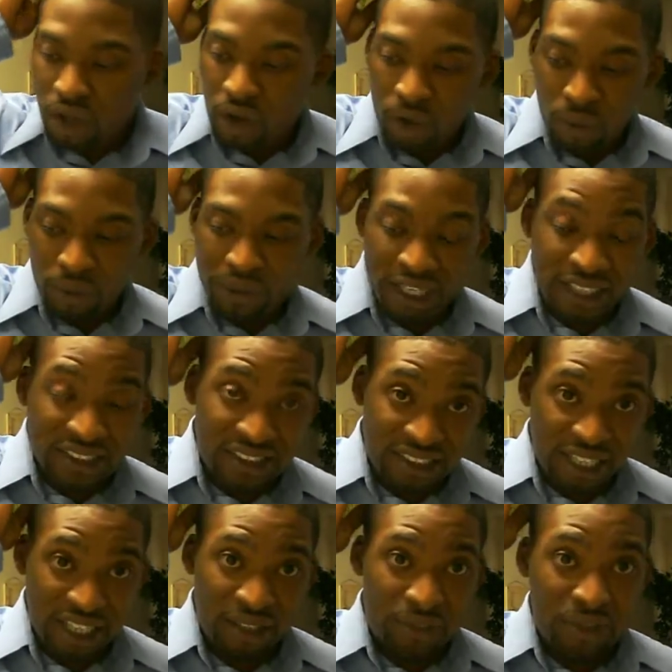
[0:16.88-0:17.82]
With that
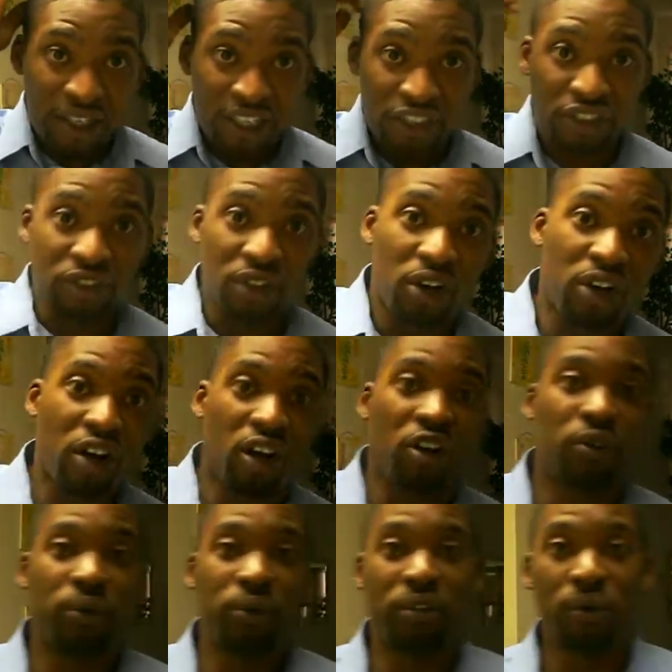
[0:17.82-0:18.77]
said, we're going to start
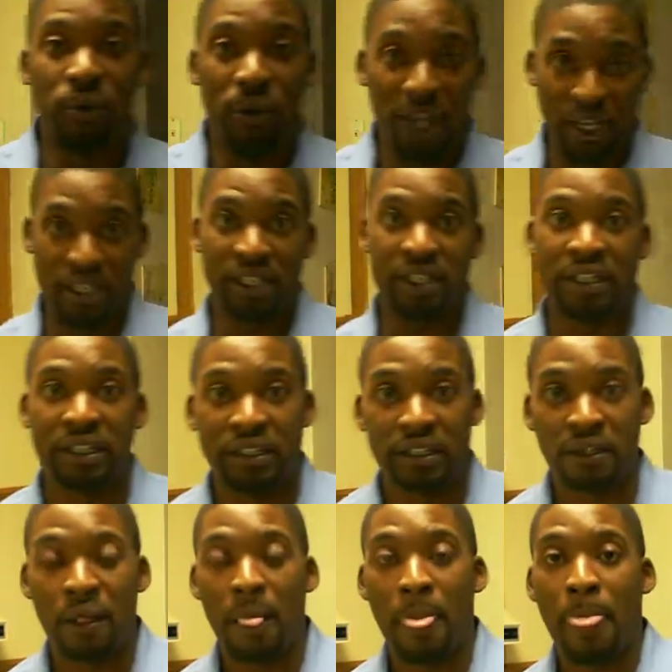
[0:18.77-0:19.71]
off with the wet clean.
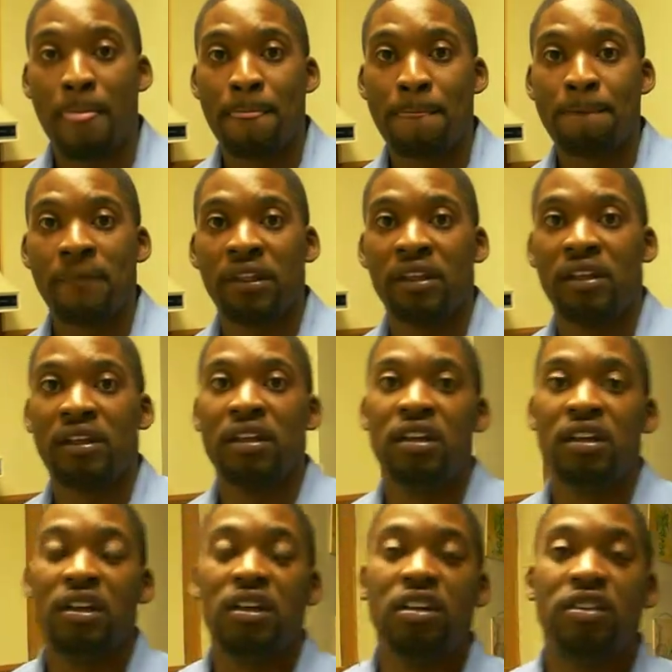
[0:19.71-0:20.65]

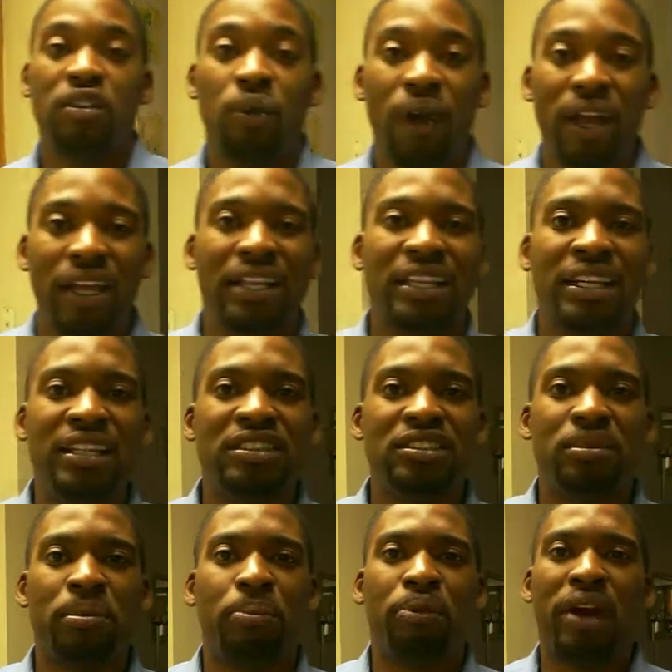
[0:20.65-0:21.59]
The wet clean is
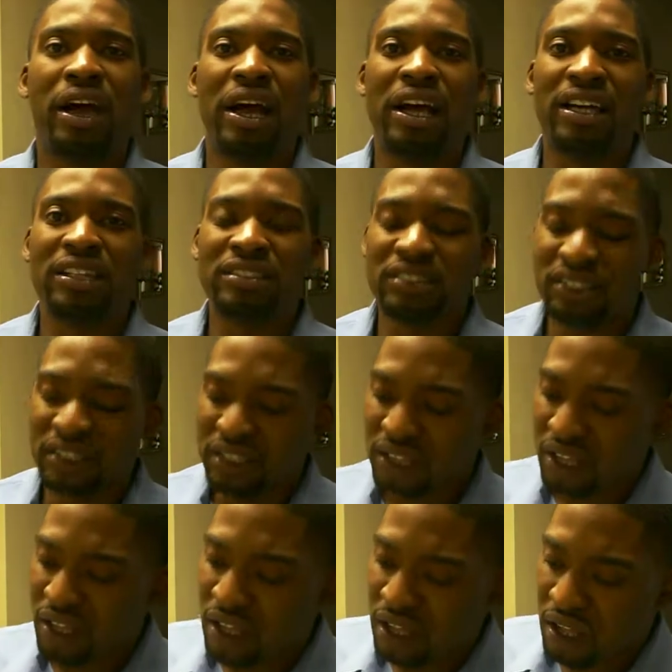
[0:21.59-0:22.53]
comprised
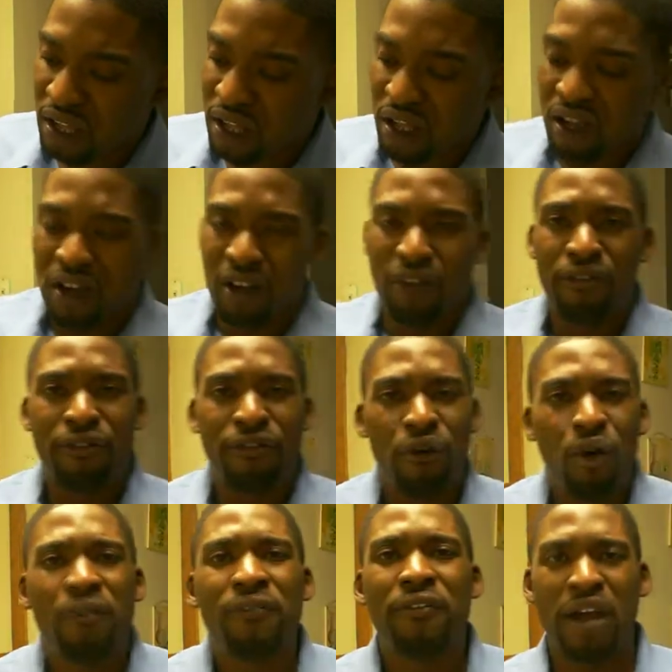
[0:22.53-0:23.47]
of
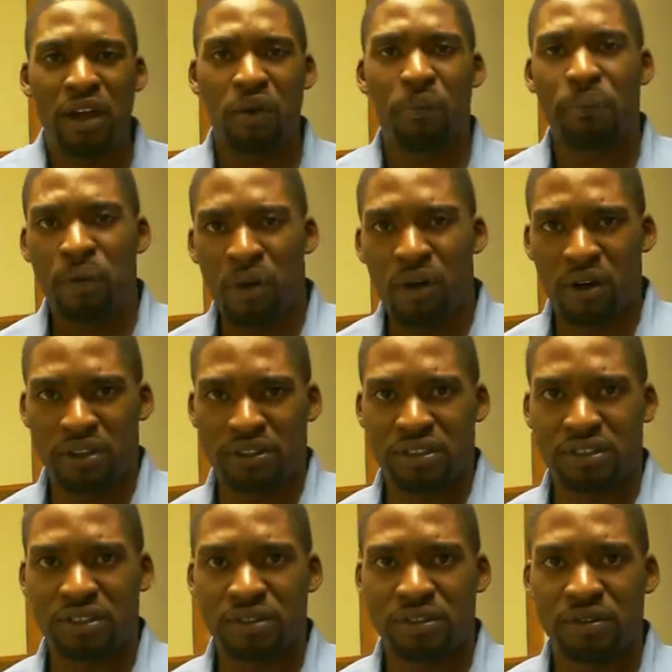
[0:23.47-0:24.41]
4 vital
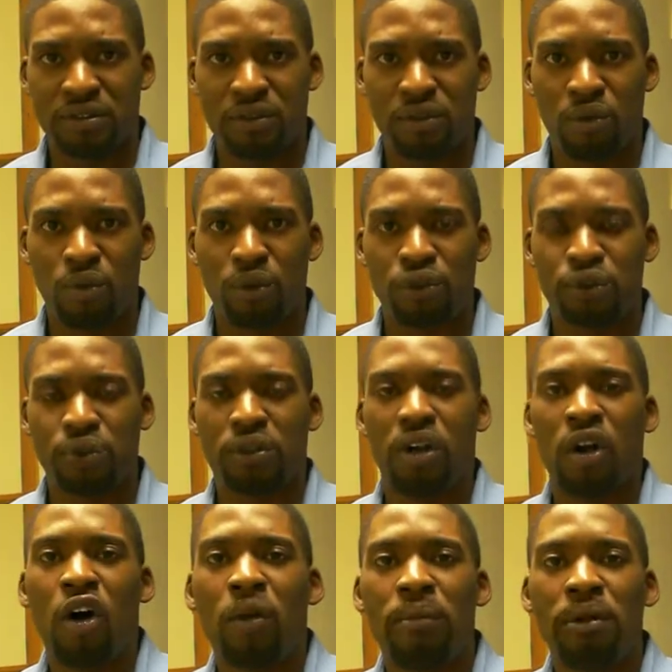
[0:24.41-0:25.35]
parts, which will
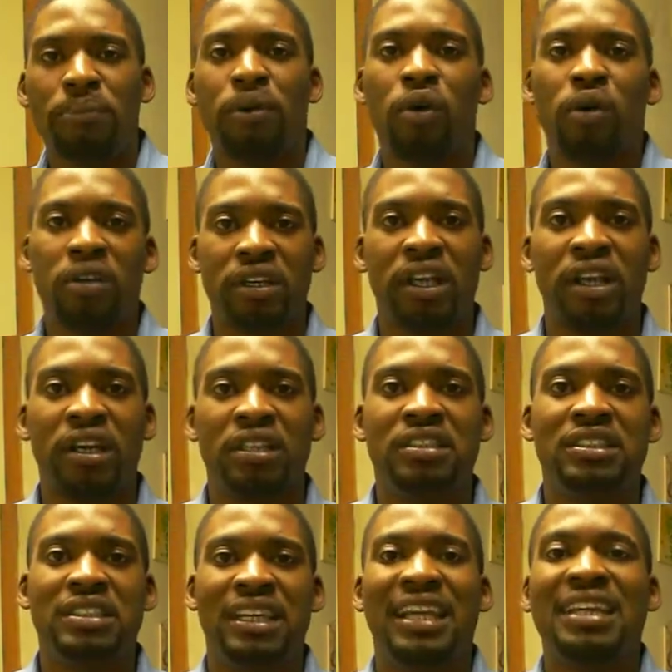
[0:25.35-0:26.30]
all be broken down
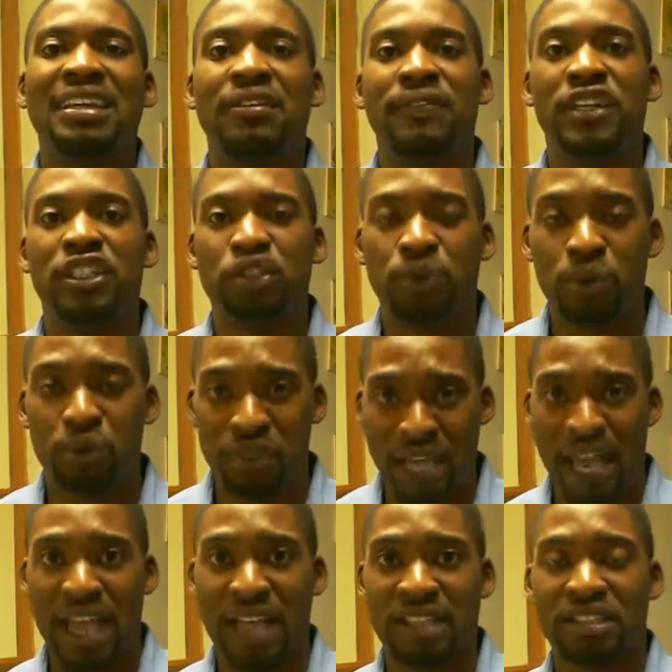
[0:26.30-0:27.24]
into individual
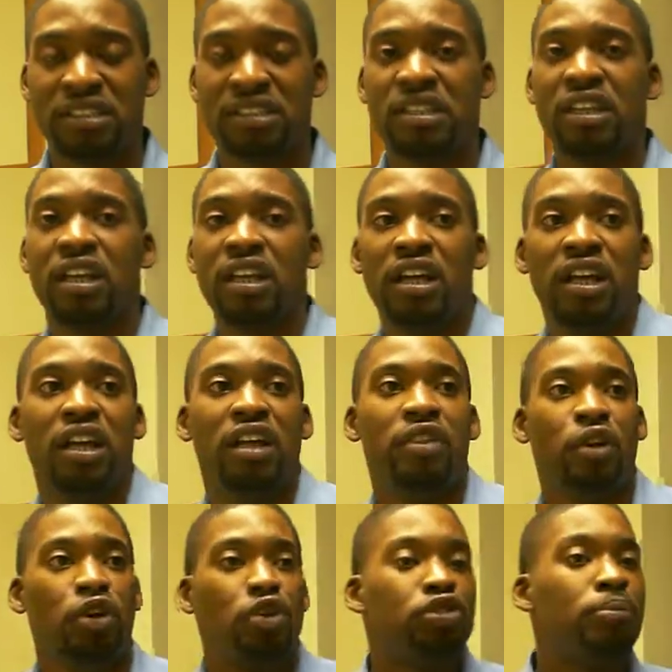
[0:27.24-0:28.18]
tasks. And
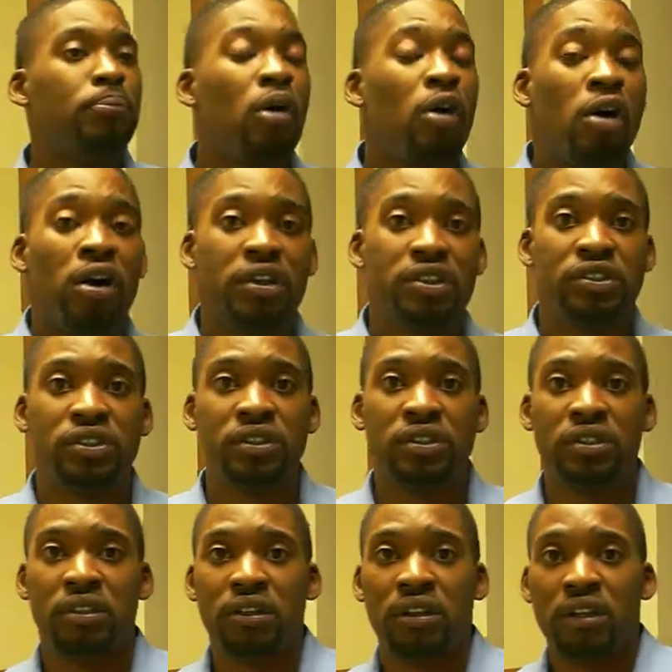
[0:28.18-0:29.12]
those parts
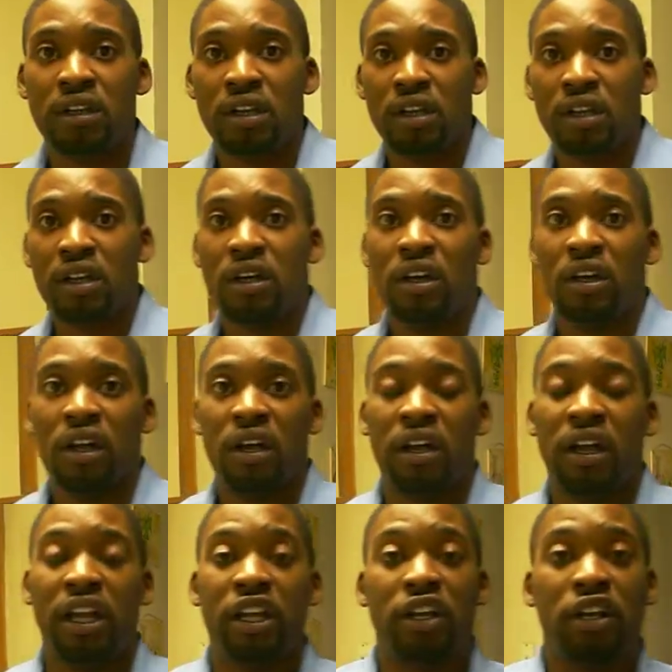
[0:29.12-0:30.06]

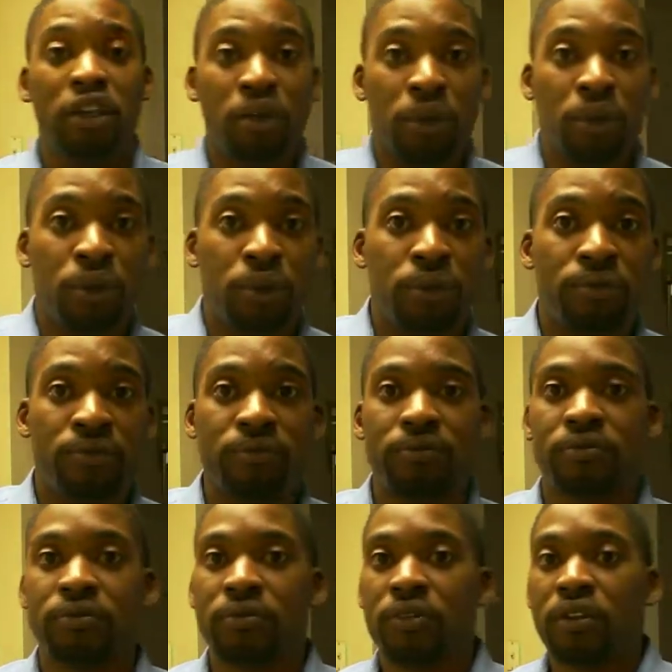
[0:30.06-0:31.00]
include
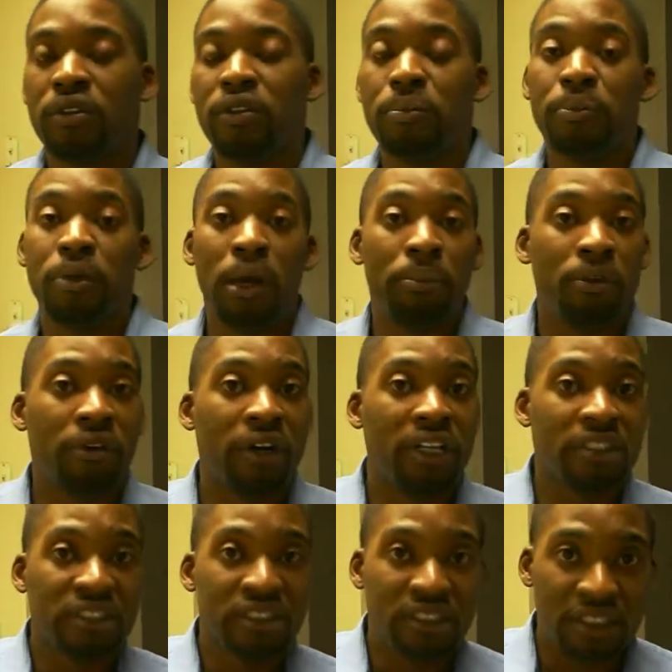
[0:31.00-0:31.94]
the
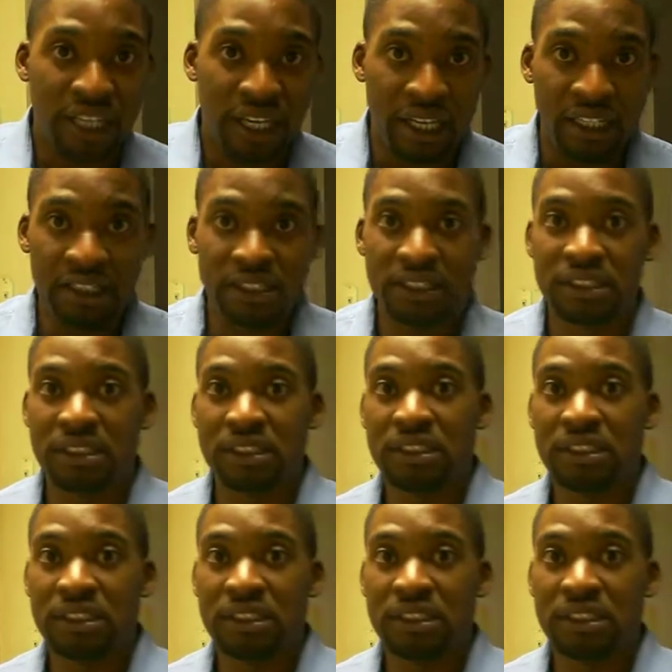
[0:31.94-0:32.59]
preparation stage,